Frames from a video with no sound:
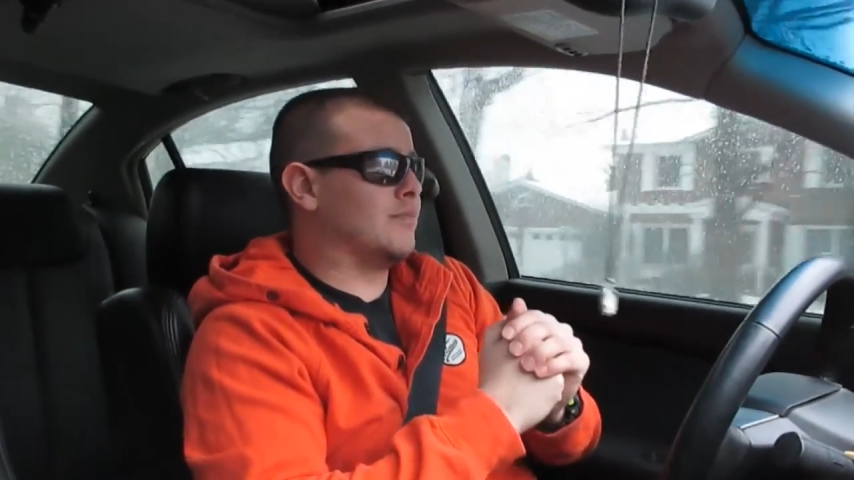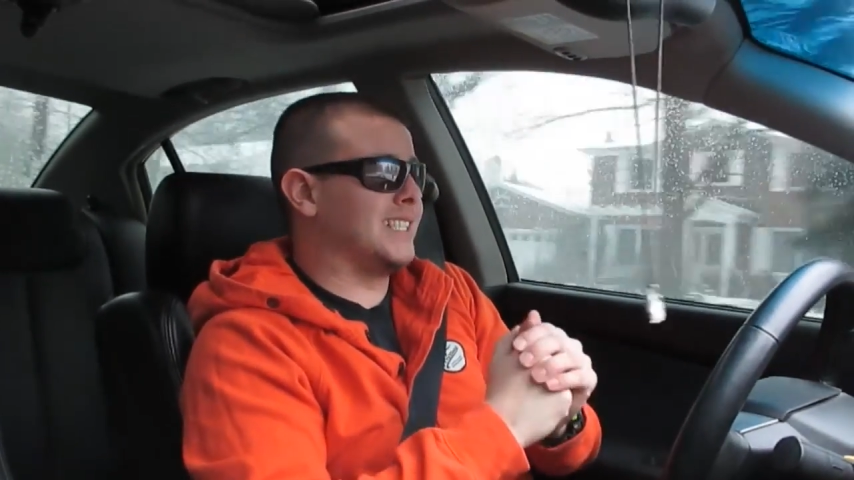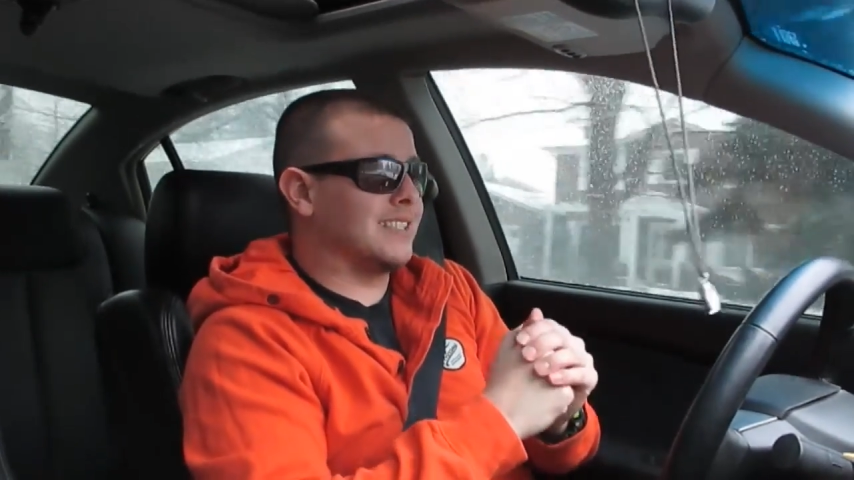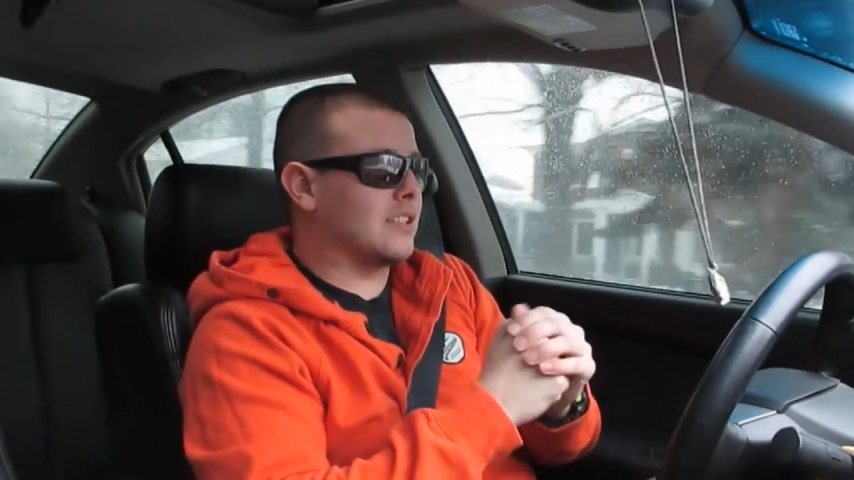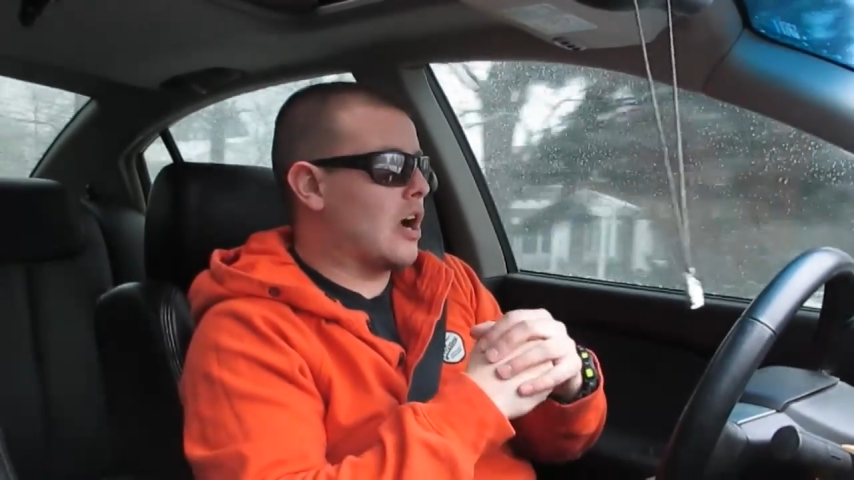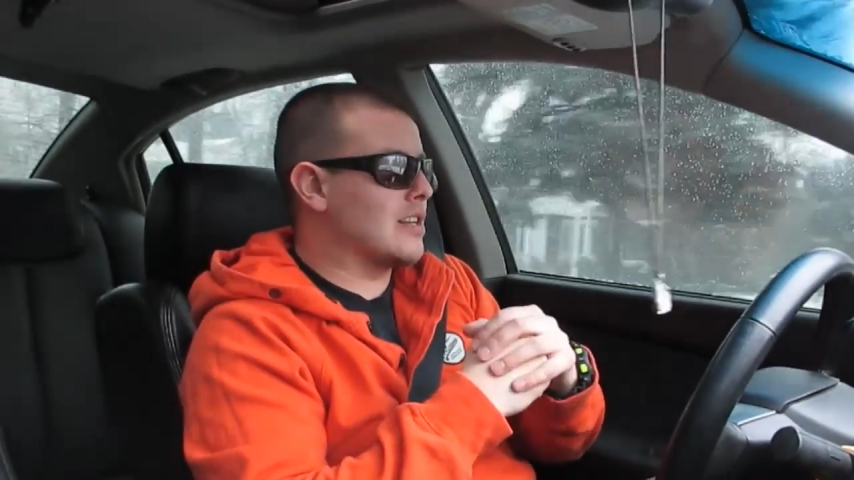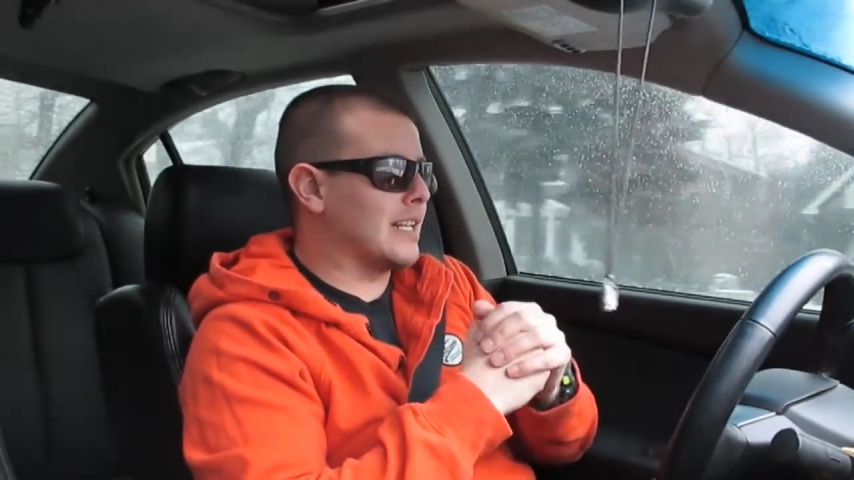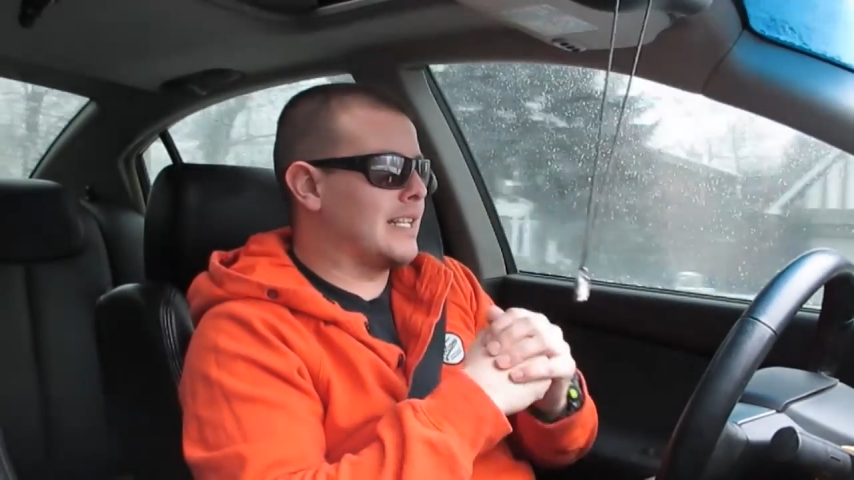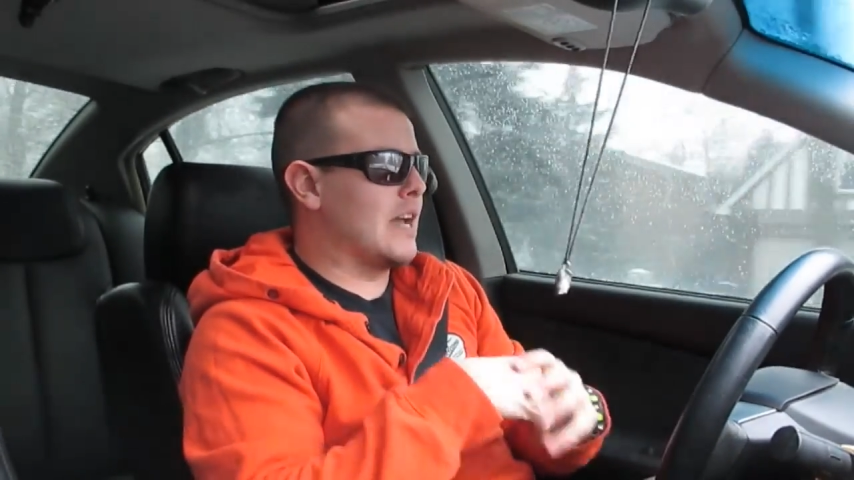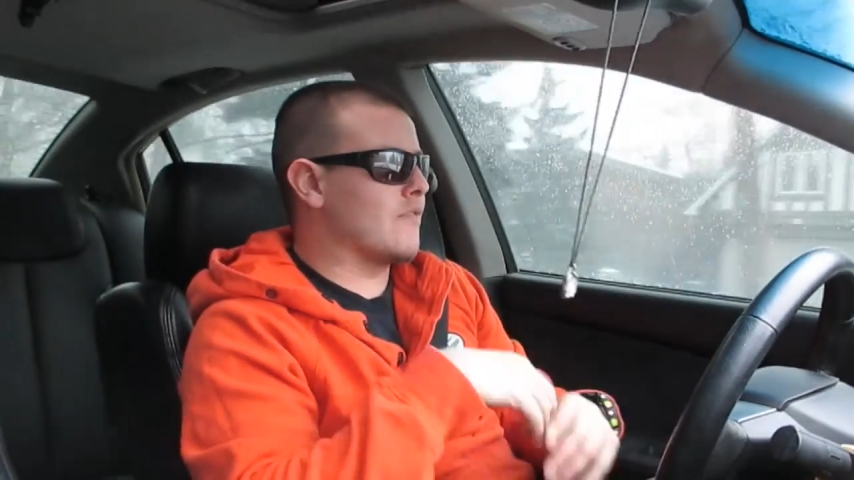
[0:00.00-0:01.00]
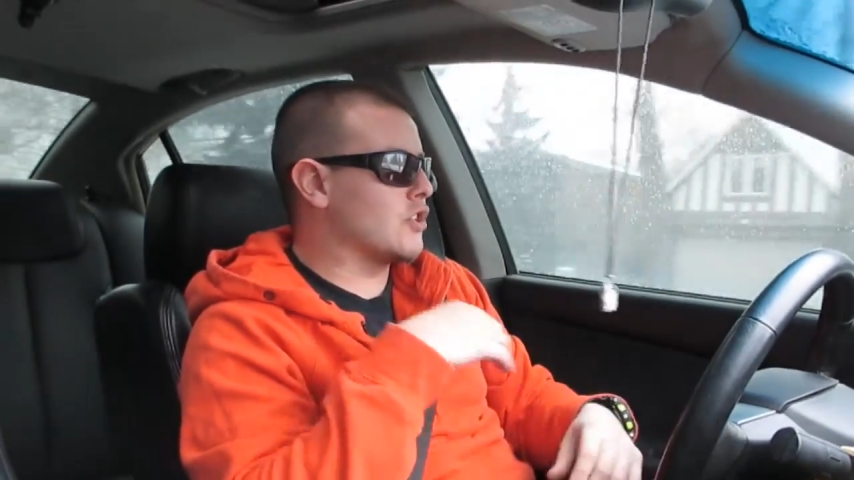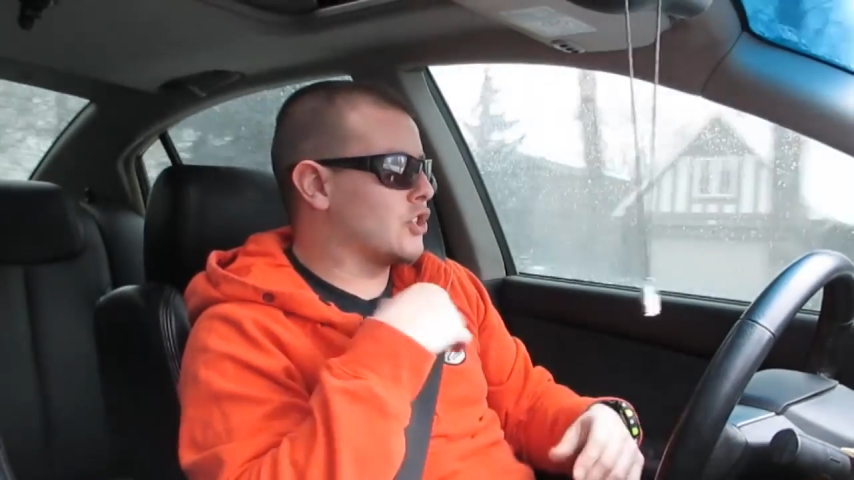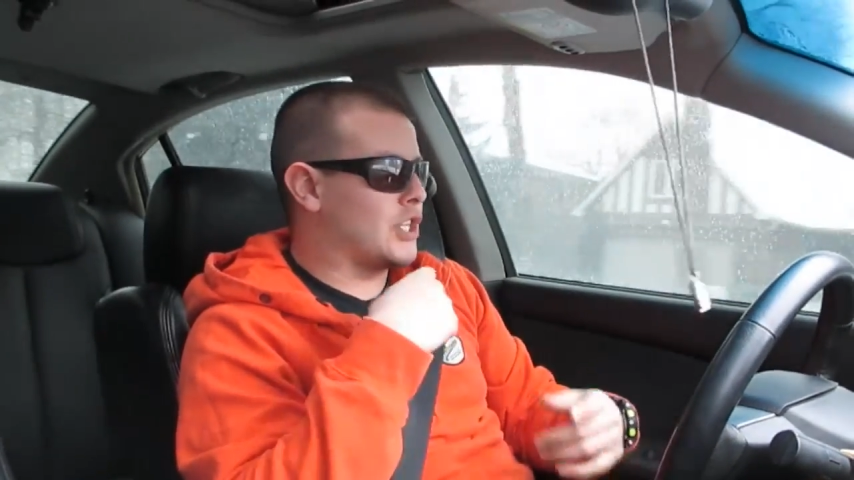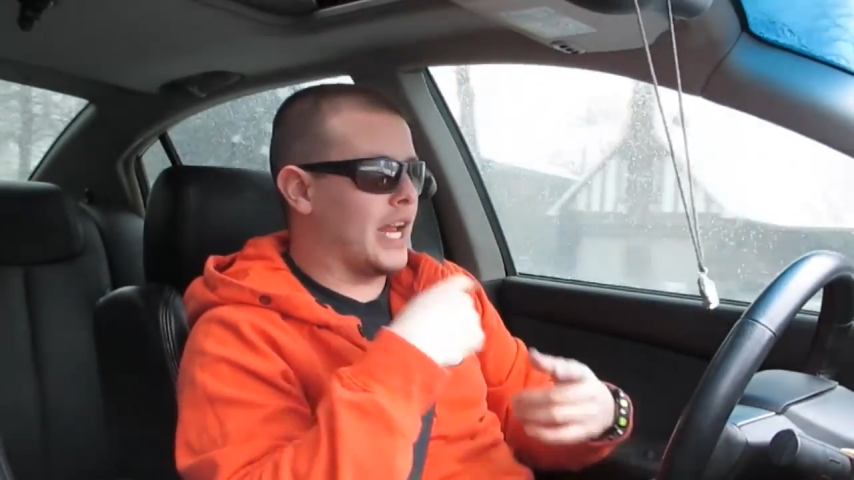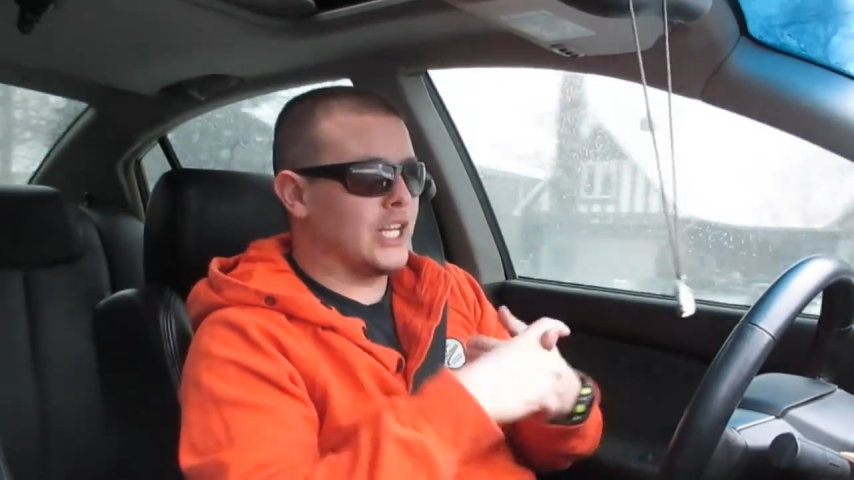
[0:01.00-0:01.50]
These cars, I never
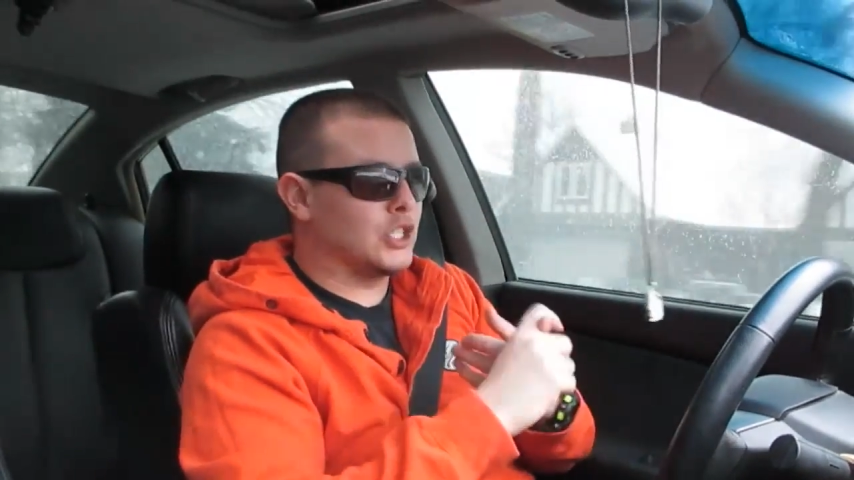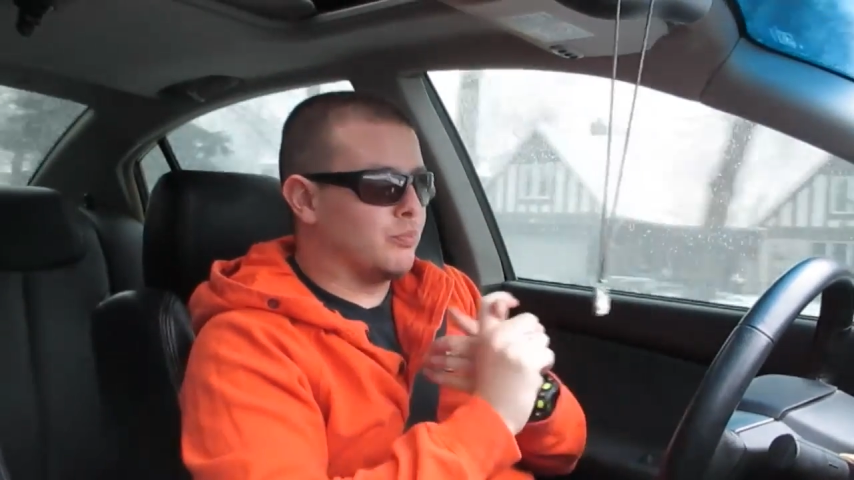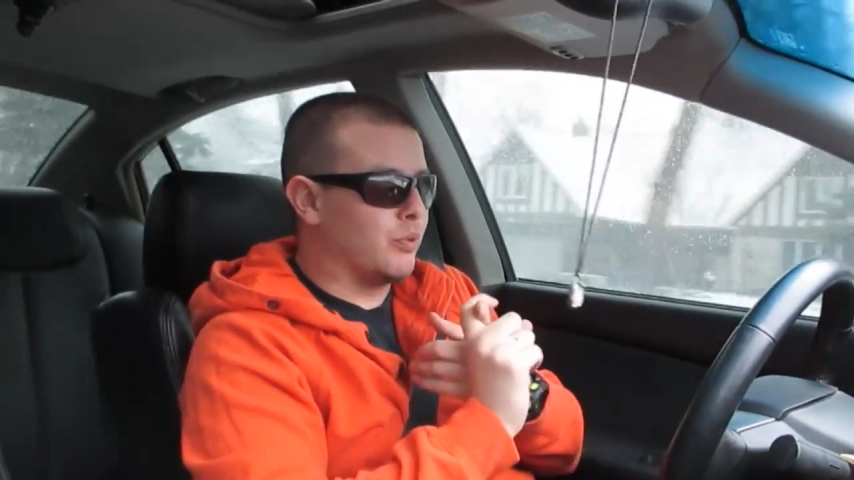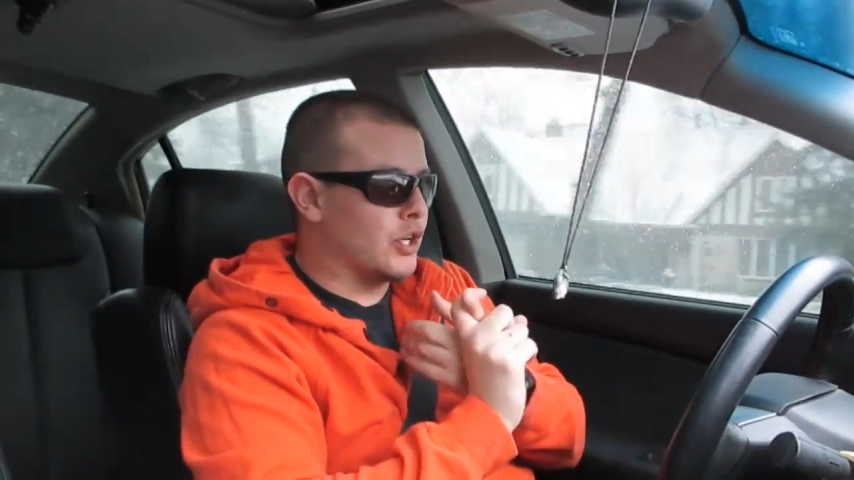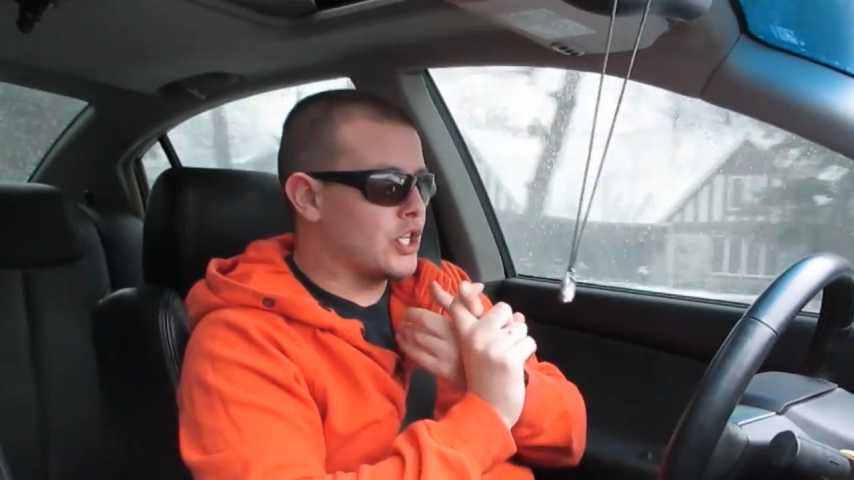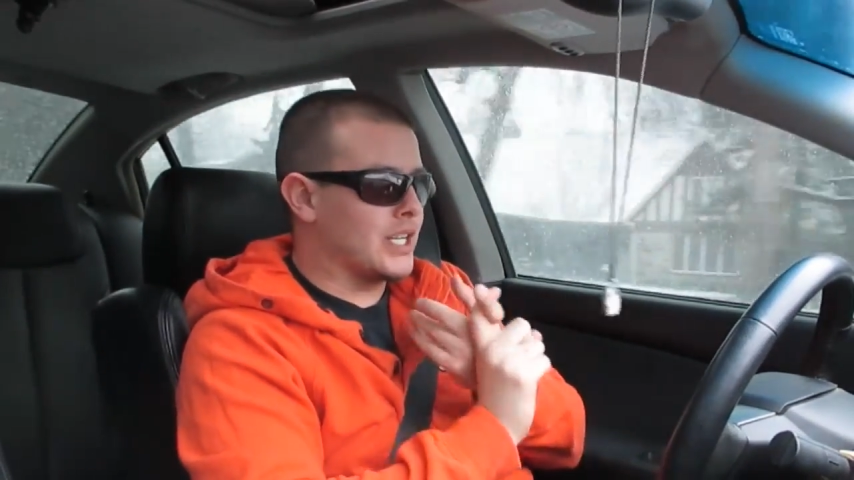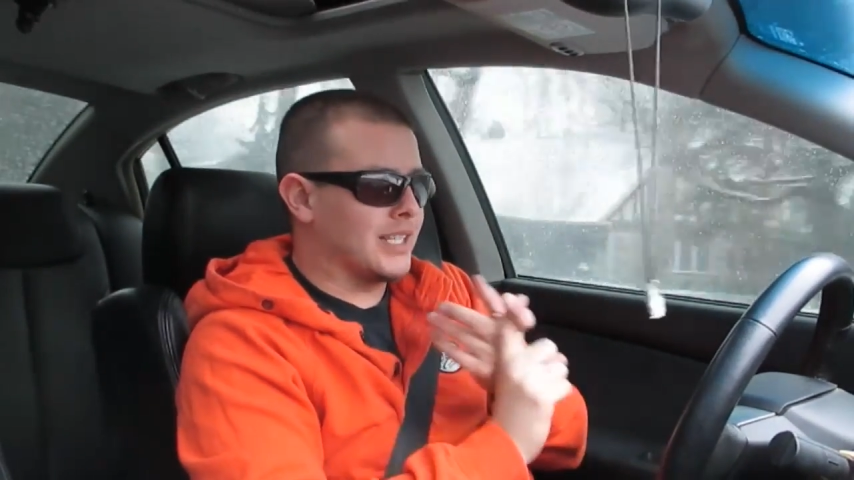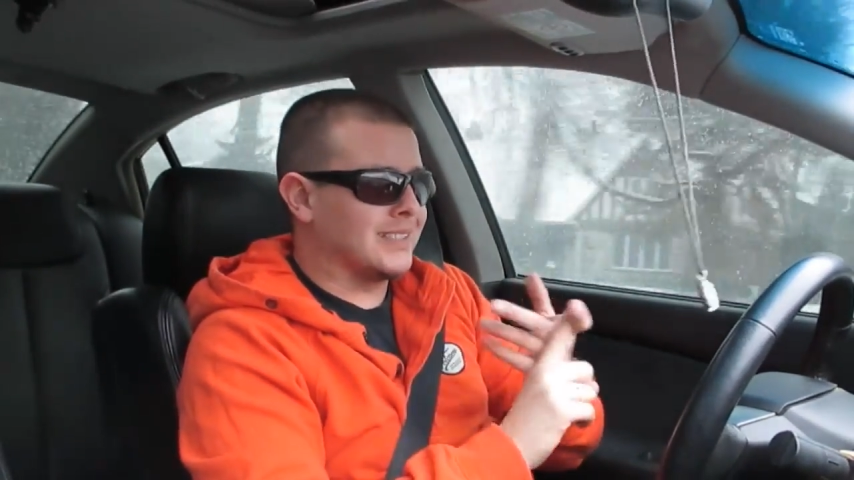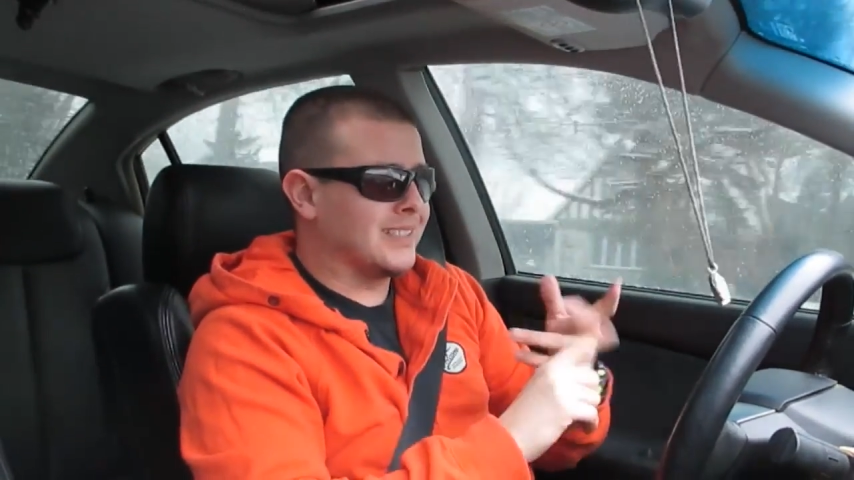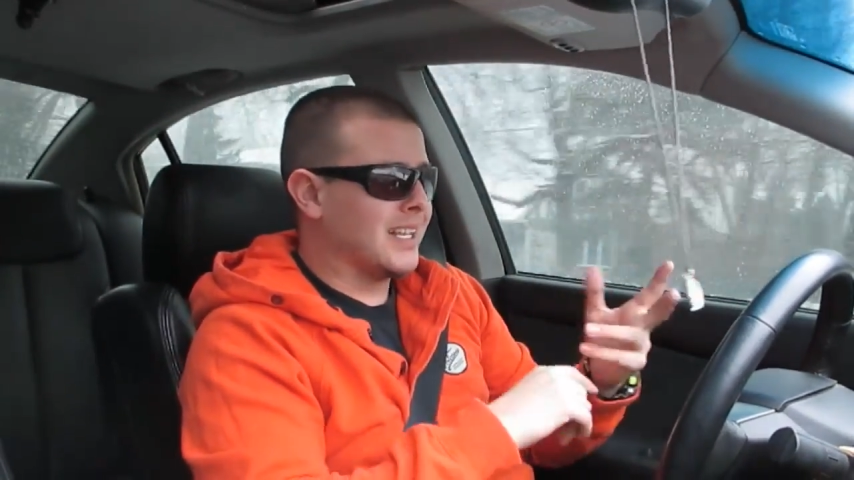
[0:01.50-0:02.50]
changed bushings.